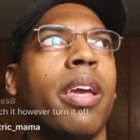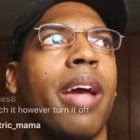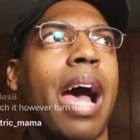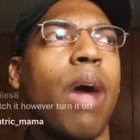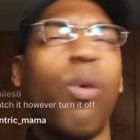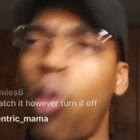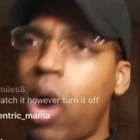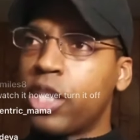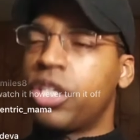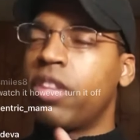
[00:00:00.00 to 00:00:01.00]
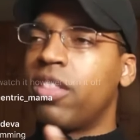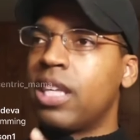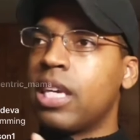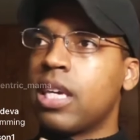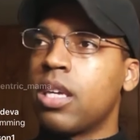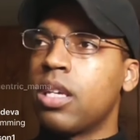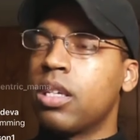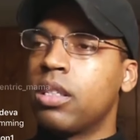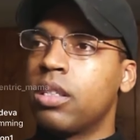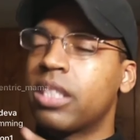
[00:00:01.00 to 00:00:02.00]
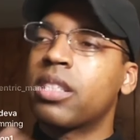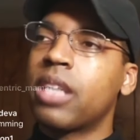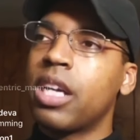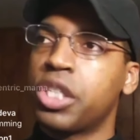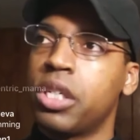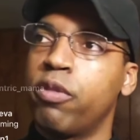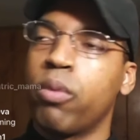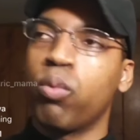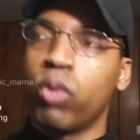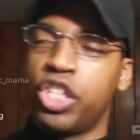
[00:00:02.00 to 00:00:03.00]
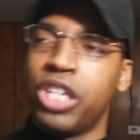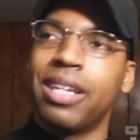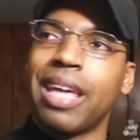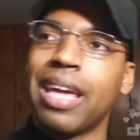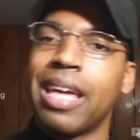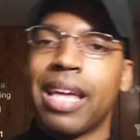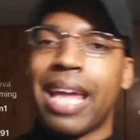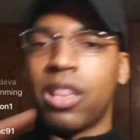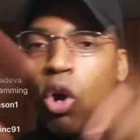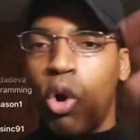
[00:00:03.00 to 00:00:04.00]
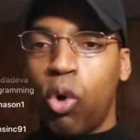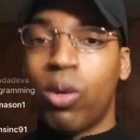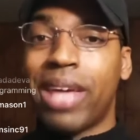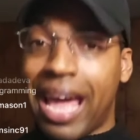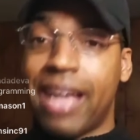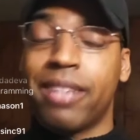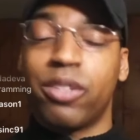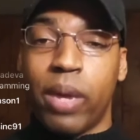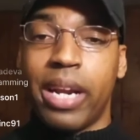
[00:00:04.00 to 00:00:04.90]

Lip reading: I watched the discussion from Regina King and the whole cast, right?